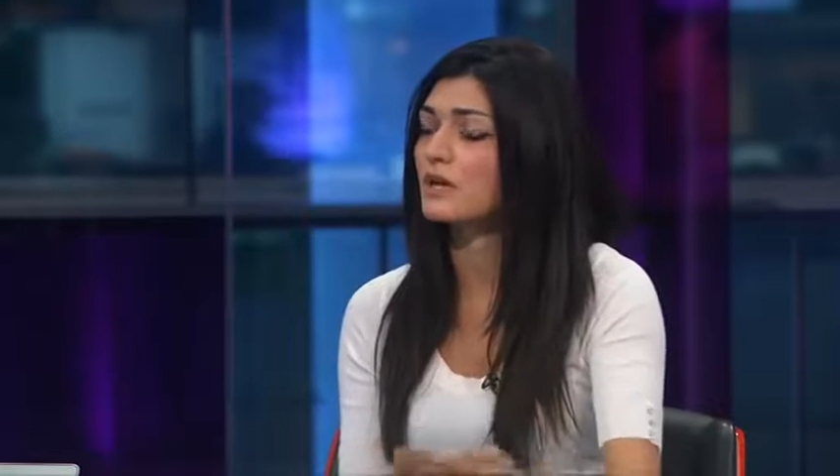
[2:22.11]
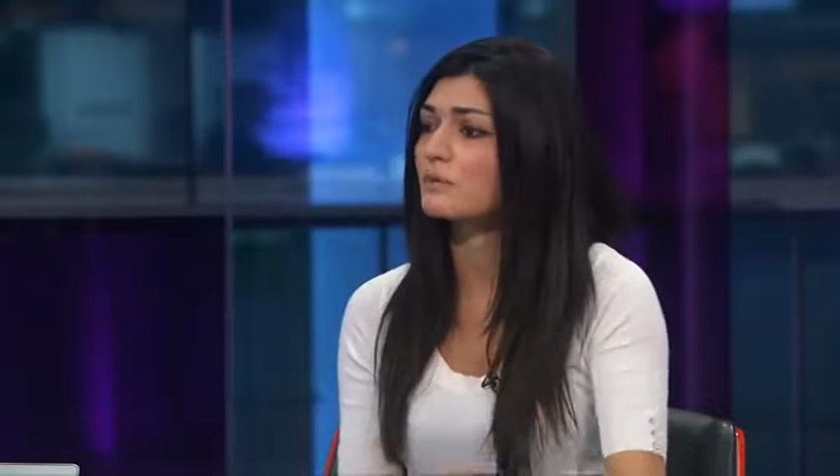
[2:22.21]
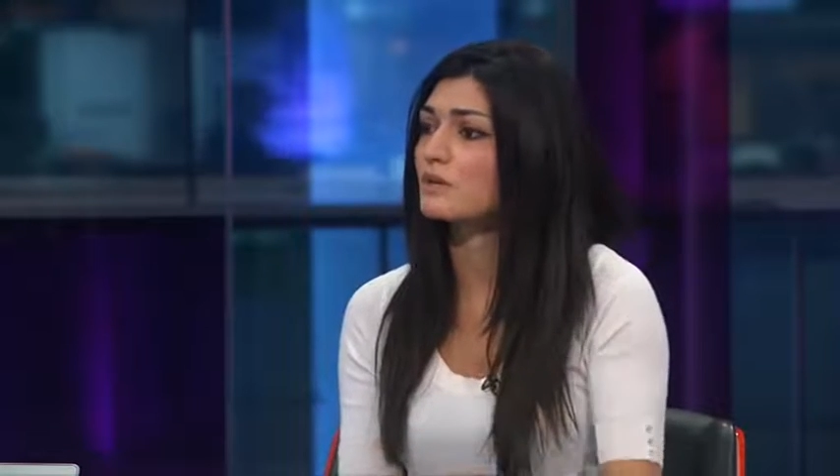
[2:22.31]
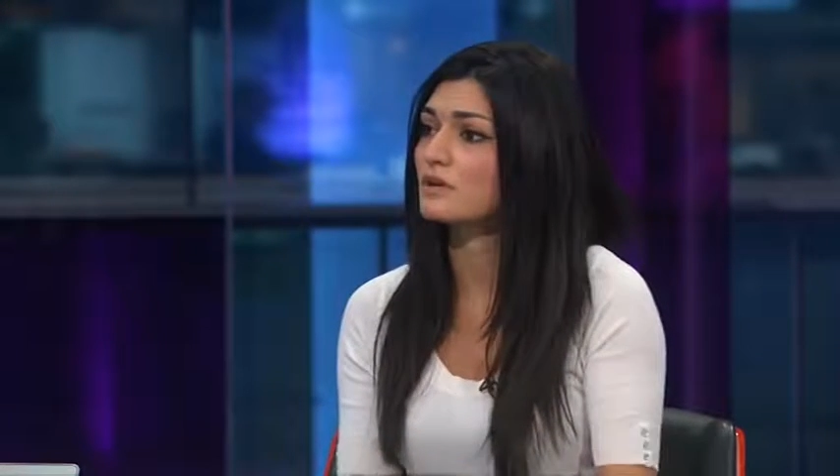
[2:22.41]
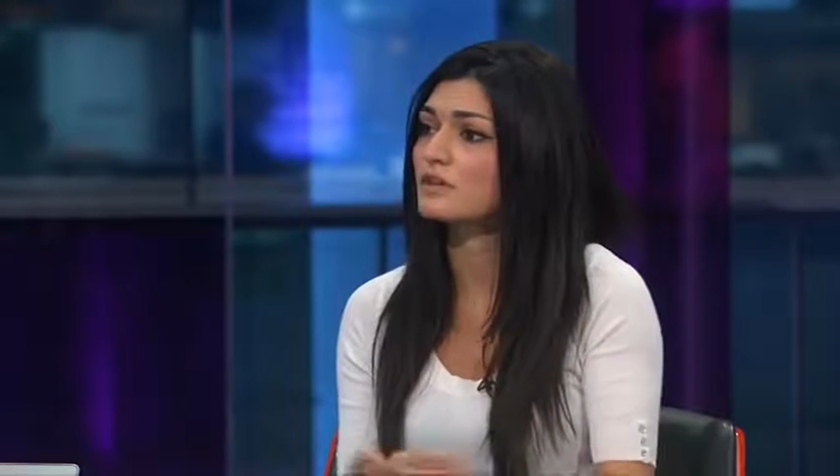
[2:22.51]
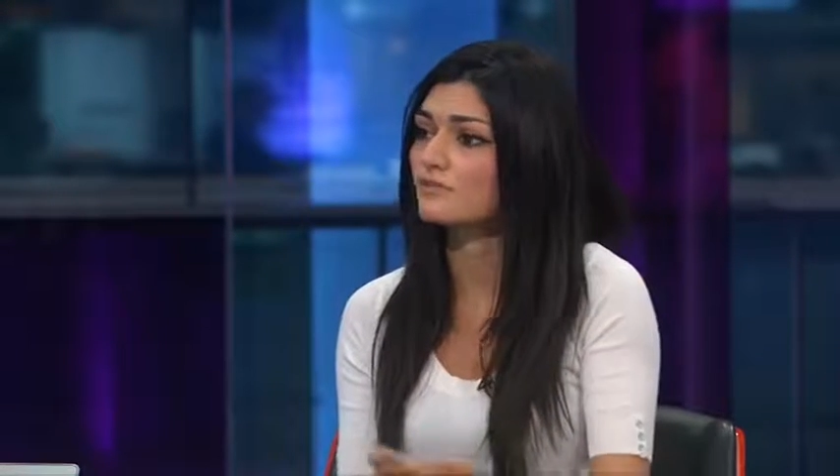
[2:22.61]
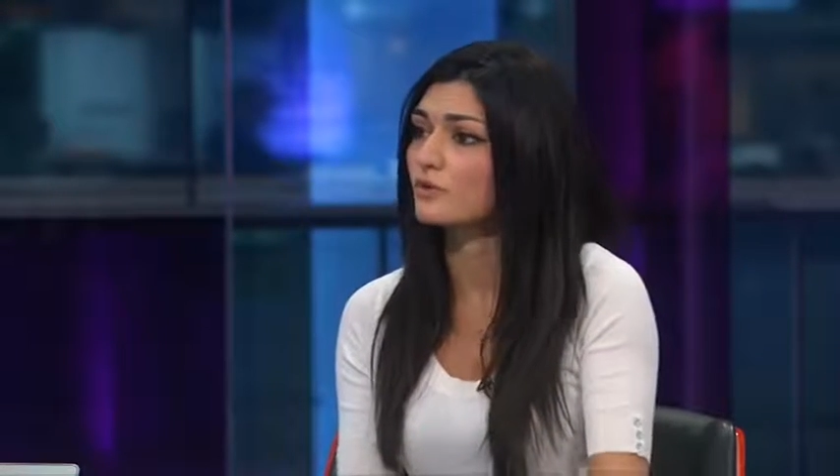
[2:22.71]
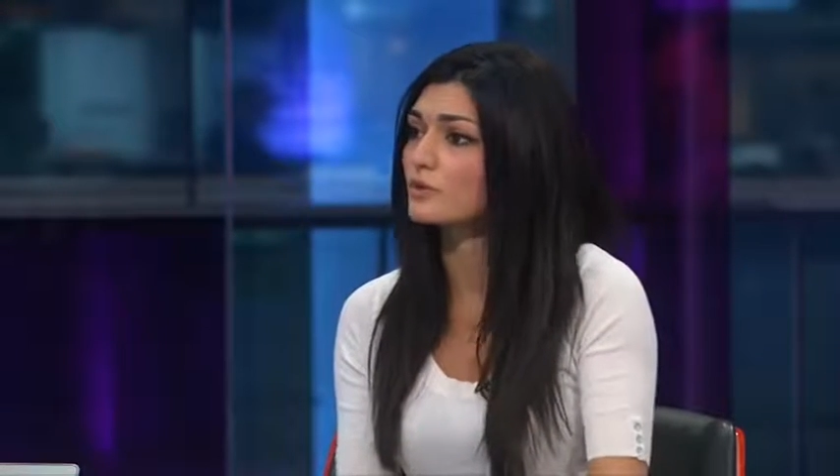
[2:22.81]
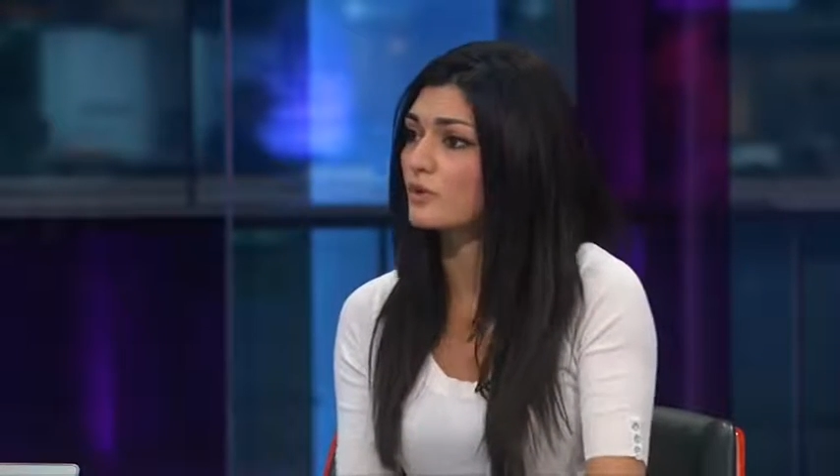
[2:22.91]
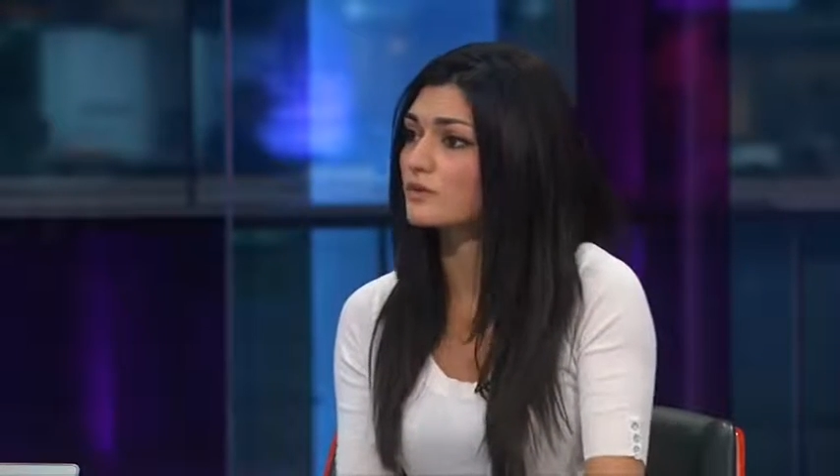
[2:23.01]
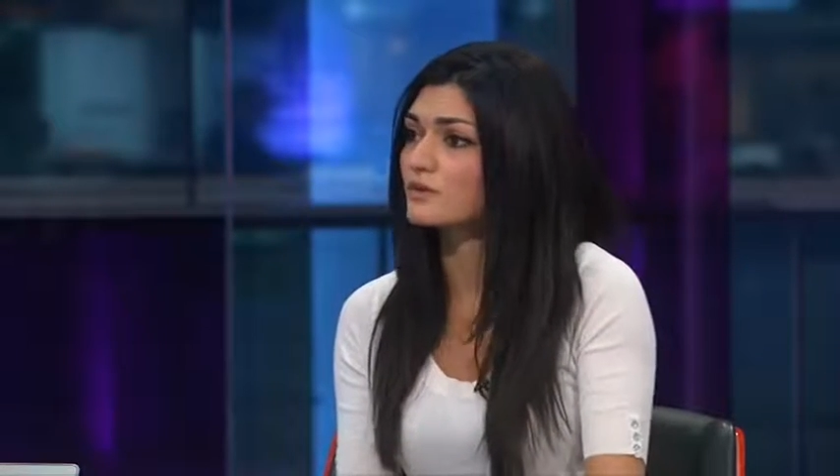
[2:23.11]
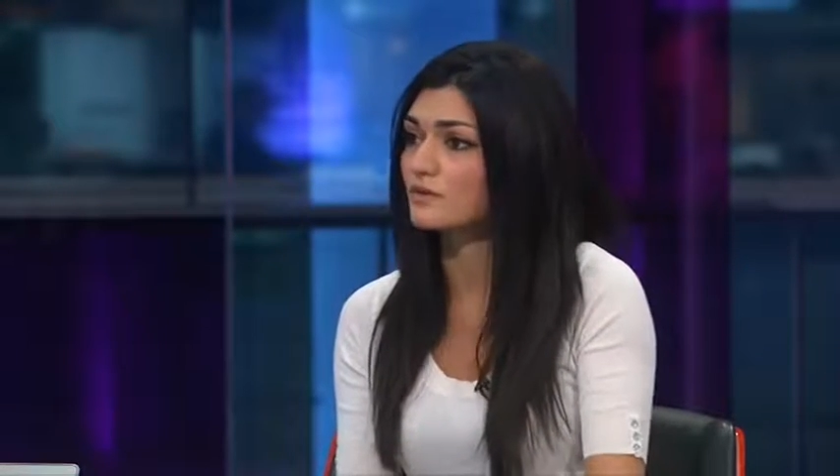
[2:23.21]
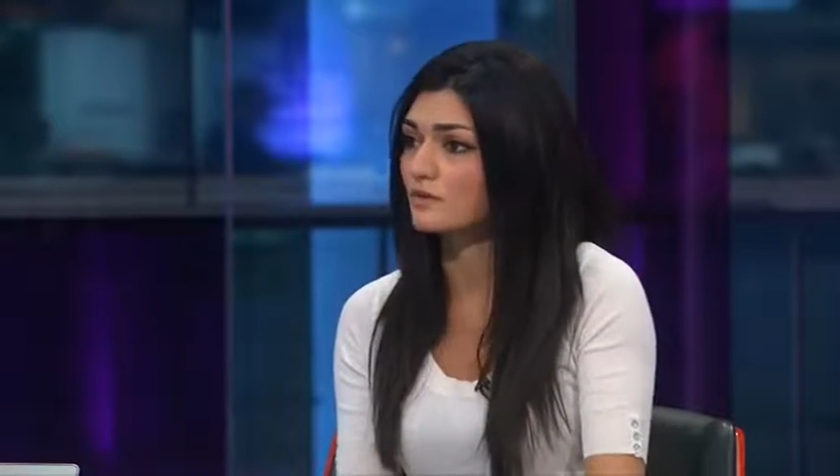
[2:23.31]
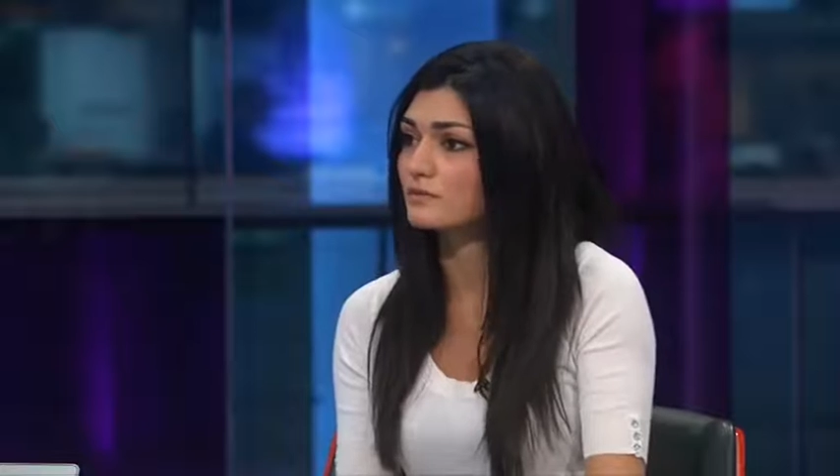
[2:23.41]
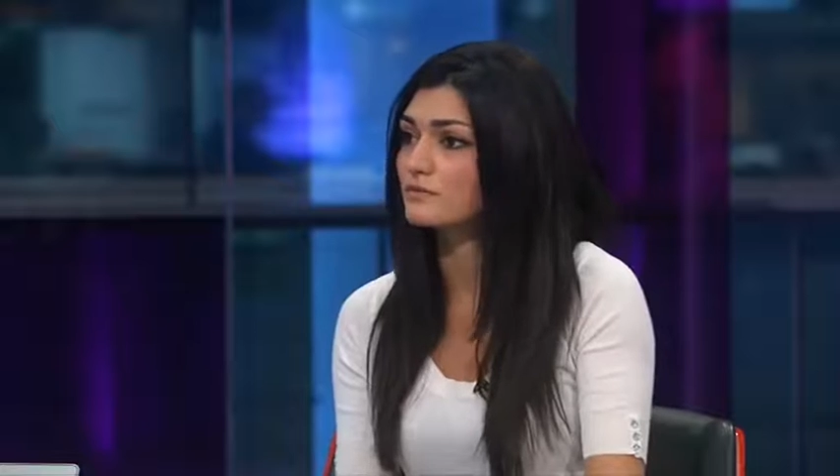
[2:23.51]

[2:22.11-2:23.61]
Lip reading: with only 4 doctors on.